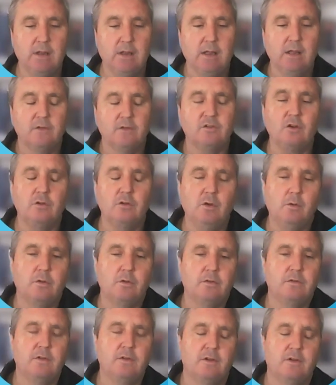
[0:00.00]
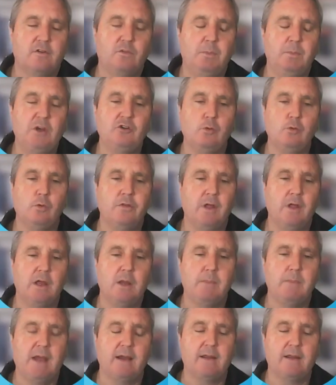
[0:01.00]
So the special thing
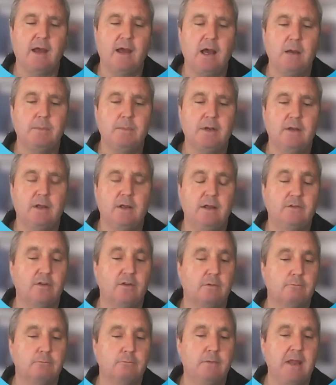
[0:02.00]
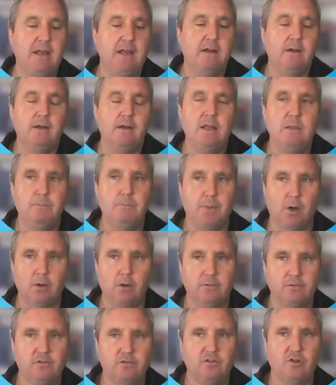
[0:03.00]
about carbon is it readily
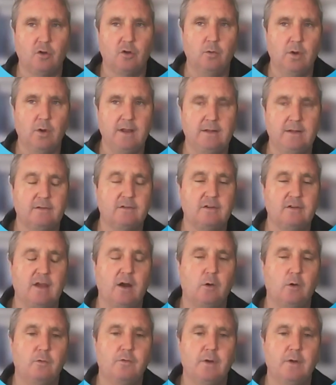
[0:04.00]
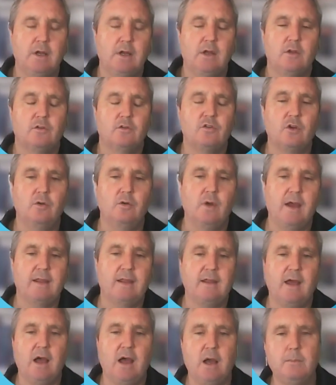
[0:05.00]
bonds to itself. So a
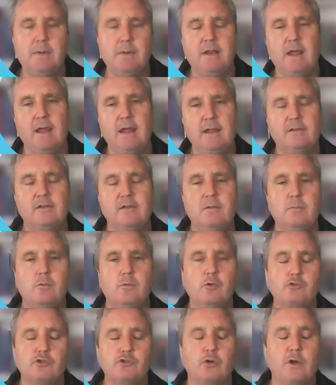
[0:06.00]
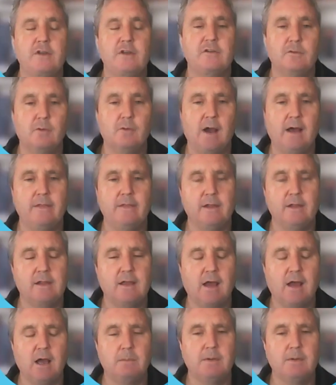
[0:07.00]
carbon atom will join to other
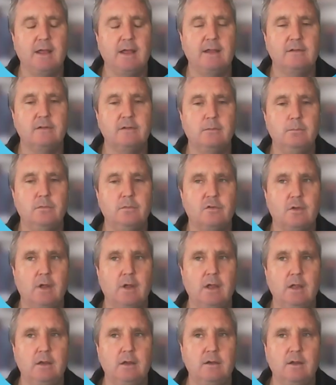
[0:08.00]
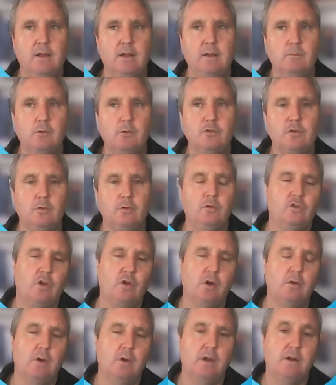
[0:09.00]
carbon atoms, and it will do
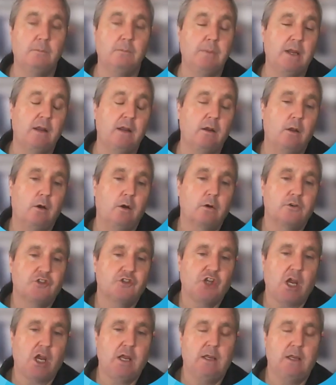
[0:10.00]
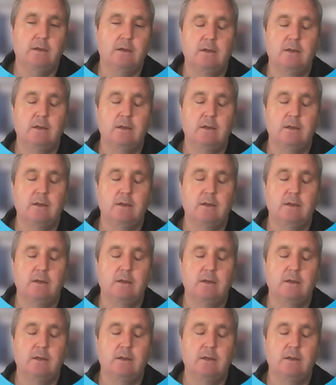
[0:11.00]
so in a big long chain